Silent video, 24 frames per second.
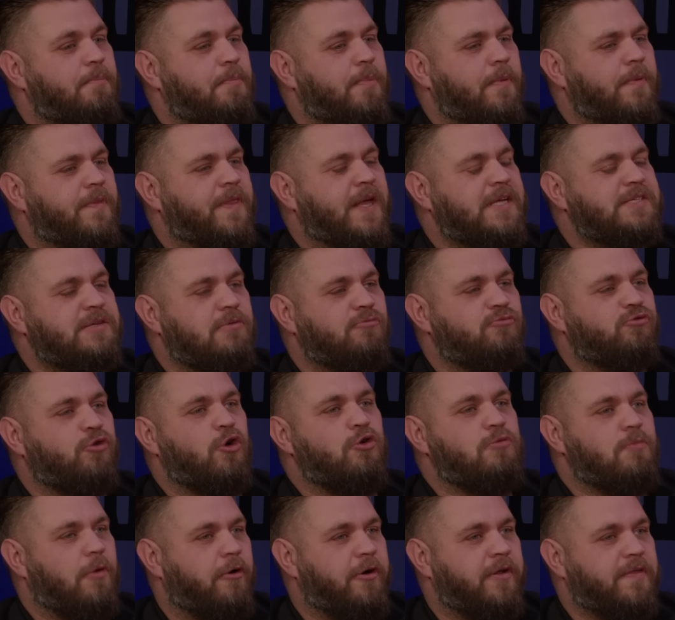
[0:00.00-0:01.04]
But there's a
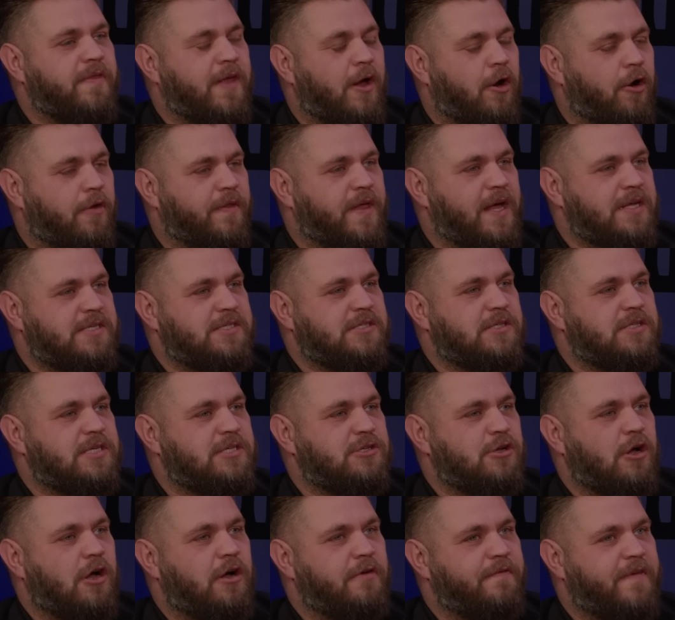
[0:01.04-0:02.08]
rumor in there, or there's
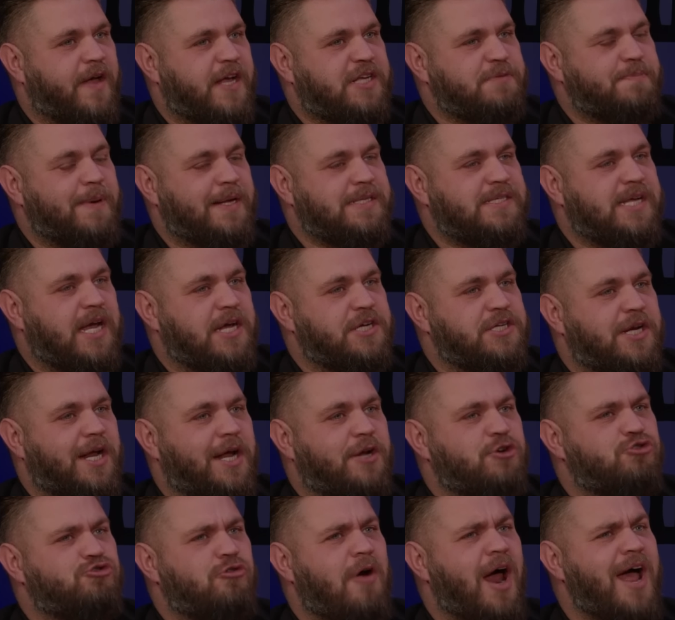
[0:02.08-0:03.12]
this sort of expectation
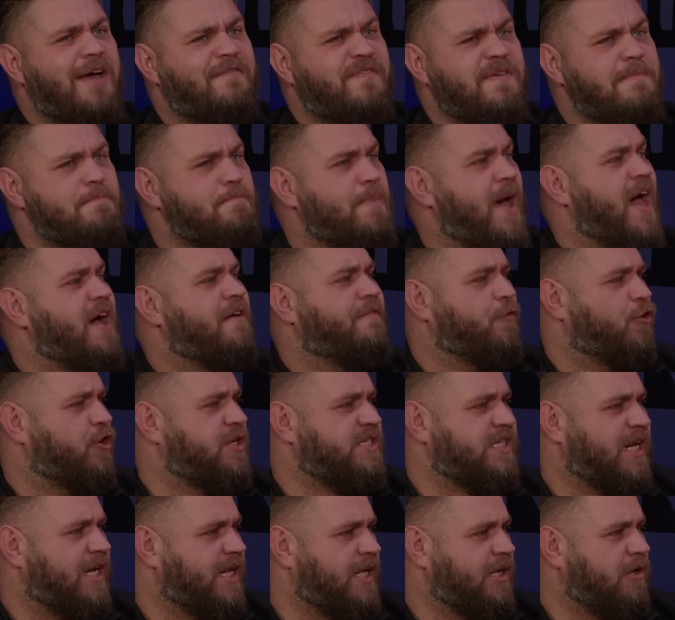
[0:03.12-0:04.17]
that driving barefoot
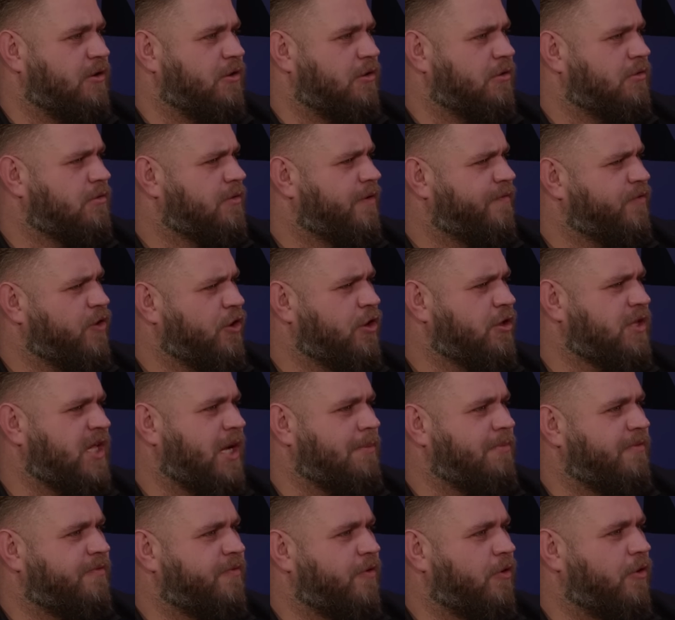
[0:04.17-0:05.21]
is illegal. Have you heard
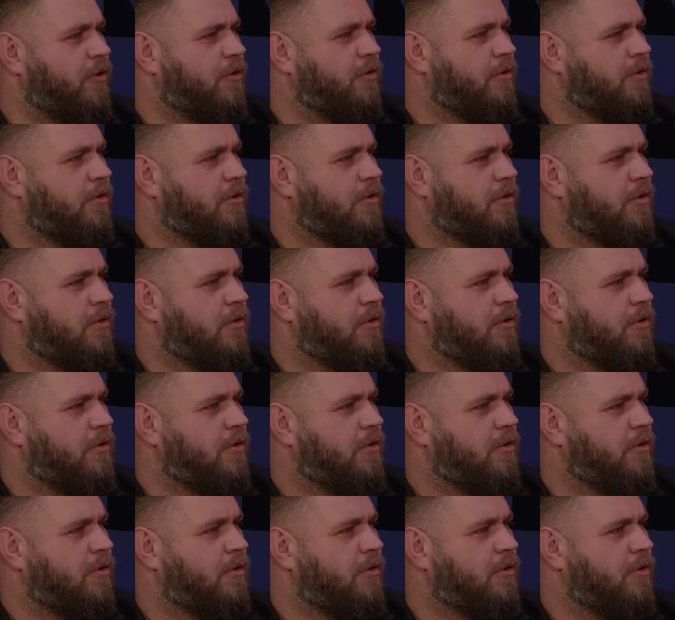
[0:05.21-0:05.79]
that before?